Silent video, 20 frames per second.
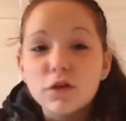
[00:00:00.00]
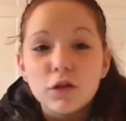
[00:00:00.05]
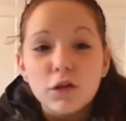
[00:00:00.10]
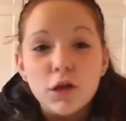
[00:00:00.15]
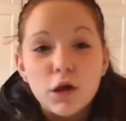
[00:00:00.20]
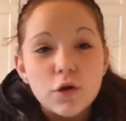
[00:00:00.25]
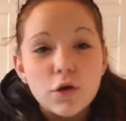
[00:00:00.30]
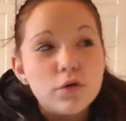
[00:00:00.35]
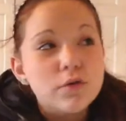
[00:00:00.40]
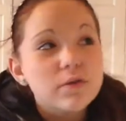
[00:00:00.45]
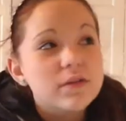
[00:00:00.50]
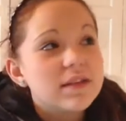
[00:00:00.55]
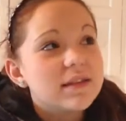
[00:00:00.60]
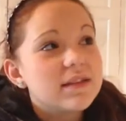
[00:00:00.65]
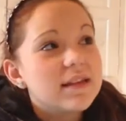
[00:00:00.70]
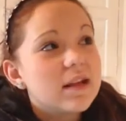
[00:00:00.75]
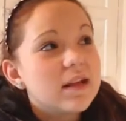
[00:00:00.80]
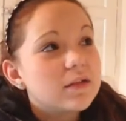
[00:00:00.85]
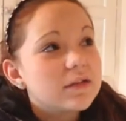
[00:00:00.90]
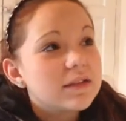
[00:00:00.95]
loads. It
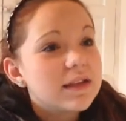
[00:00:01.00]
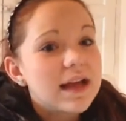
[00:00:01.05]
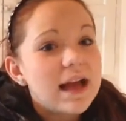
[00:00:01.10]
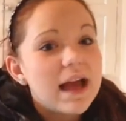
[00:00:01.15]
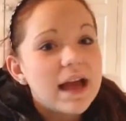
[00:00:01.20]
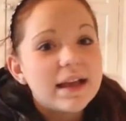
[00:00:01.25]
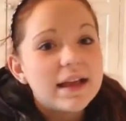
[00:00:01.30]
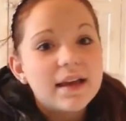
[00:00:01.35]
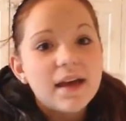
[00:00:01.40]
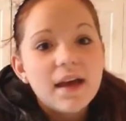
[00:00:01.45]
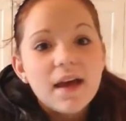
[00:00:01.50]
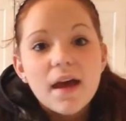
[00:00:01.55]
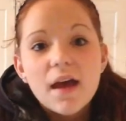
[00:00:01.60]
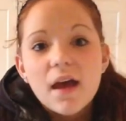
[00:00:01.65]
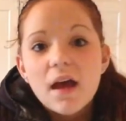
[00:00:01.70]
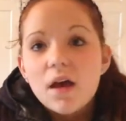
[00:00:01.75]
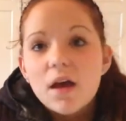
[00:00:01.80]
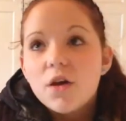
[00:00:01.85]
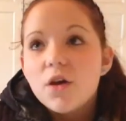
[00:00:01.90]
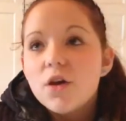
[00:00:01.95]
sounds like
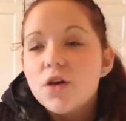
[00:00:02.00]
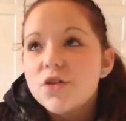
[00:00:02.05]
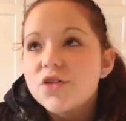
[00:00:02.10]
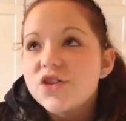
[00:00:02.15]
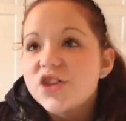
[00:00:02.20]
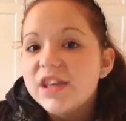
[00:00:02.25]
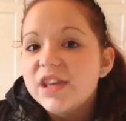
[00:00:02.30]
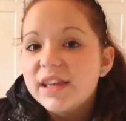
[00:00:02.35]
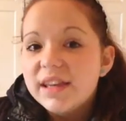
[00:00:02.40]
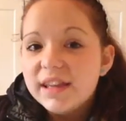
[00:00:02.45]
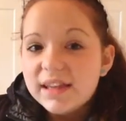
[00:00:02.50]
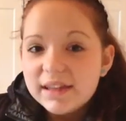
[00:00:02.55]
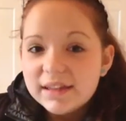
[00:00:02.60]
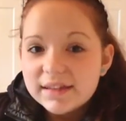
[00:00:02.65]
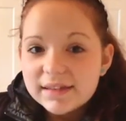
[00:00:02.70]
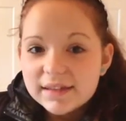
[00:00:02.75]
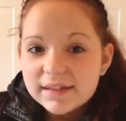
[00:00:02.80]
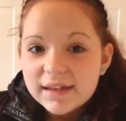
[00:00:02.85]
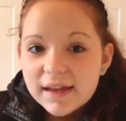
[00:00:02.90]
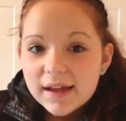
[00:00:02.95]

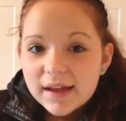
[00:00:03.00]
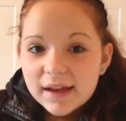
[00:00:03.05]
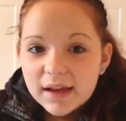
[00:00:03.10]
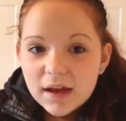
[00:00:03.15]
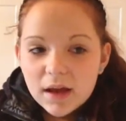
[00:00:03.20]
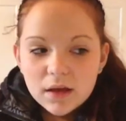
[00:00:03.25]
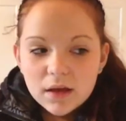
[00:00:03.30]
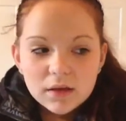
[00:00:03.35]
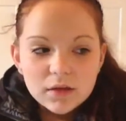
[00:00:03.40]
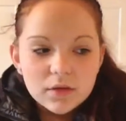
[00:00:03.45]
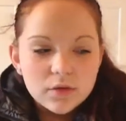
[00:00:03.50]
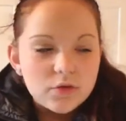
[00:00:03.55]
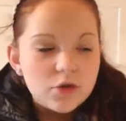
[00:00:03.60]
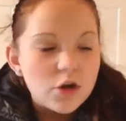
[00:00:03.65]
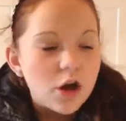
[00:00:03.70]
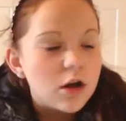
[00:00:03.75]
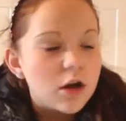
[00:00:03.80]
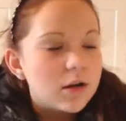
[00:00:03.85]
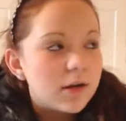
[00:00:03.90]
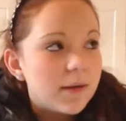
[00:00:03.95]
Hershey's
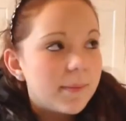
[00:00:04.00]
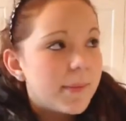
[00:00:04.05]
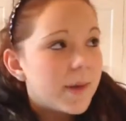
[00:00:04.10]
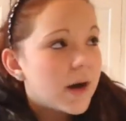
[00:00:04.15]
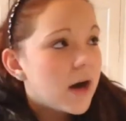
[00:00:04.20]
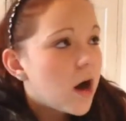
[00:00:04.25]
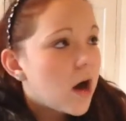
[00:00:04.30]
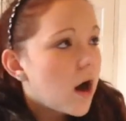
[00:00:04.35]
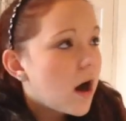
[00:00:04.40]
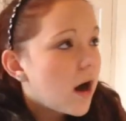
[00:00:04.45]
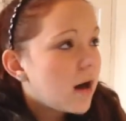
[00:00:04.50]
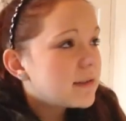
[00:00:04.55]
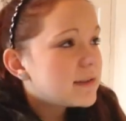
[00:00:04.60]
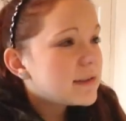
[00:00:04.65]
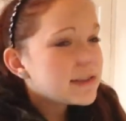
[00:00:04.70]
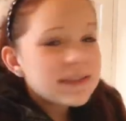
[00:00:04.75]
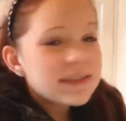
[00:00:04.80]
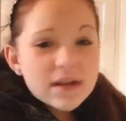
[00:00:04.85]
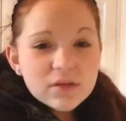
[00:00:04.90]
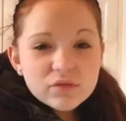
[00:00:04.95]
chocolate bars.
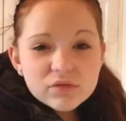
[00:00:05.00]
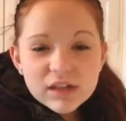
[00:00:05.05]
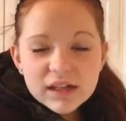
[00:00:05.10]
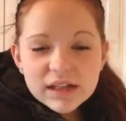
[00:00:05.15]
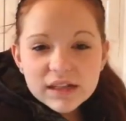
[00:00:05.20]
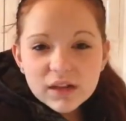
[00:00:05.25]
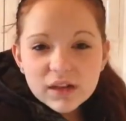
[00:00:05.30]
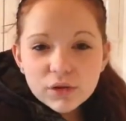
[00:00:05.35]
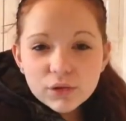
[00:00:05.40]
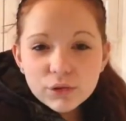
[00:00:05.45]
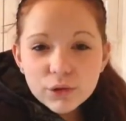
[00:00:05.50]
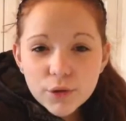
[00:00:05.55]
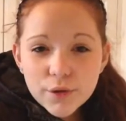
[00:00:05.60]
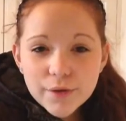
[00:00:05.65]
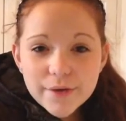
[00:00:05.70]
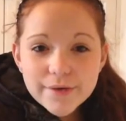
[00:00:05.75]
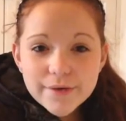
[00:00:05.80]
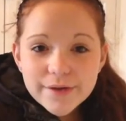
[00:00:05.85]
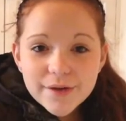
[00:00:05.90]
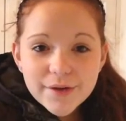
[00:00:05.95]
It sounds like
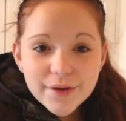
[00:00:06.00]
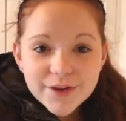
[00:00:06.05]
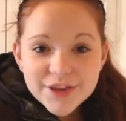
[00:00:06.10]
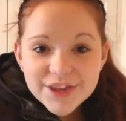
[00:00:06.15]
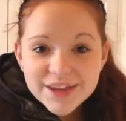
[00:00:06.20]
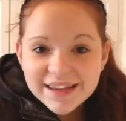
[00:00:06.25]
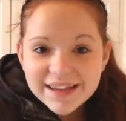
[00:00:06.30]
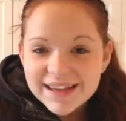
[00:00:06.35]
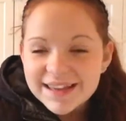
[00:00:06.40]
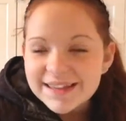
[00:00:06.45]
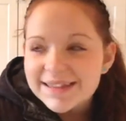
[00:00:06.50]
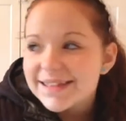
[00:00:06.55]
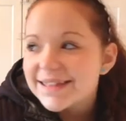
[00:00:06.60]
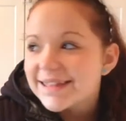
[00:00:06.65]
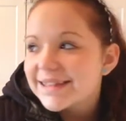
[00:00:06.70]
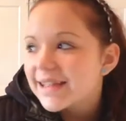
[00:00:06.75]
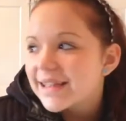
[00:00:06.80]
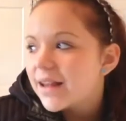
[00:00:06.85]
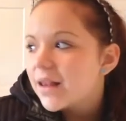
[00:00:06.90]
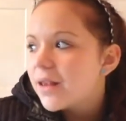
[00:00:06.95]
lo- Hershey
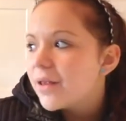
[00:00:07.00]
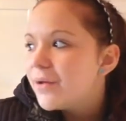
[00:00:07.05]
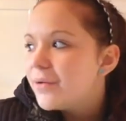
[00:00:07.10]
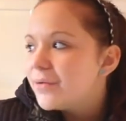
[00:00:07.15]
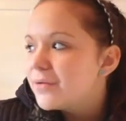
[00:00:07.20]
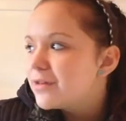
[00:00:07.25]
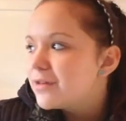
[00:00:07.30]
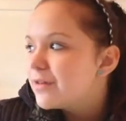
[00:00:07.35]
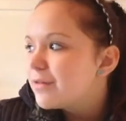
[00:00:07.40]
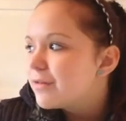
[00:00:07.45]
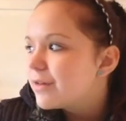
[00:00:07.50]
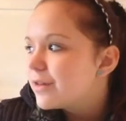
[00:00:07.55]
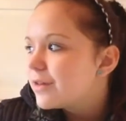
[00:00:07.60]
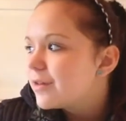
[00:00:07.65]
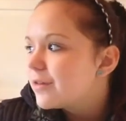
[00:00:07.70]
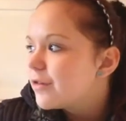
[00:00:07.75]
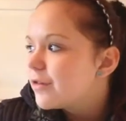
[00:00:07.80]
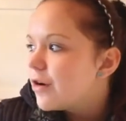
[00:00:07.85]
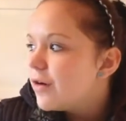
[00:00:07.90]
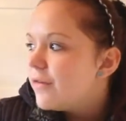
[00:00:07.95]
Kisses and loads of different
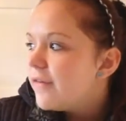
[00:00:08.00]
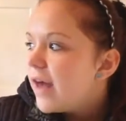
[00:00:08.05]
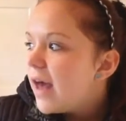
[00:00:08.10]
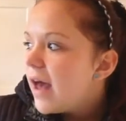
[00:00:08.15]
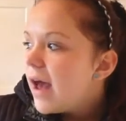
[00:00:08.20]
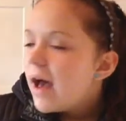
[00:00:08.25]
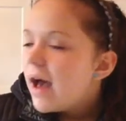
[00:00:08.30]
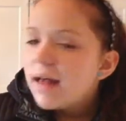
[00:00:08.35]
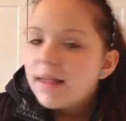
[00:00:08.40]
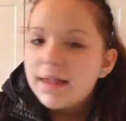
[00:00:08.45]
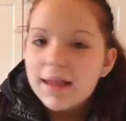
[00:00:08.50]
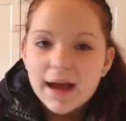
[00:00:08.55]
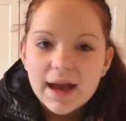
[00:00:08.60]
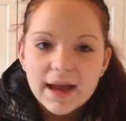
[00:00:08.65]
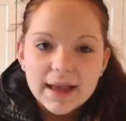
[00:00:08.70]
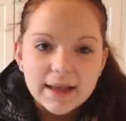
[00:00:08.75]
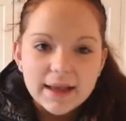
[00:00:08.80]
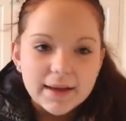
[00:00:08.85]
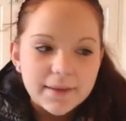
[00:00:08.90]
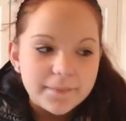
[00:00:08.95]
stuff.
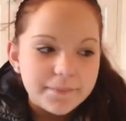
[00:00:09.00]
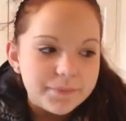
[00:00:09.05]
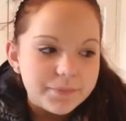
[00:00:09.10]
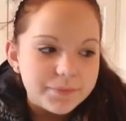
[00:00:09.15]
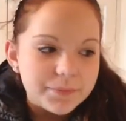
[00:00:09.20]
Like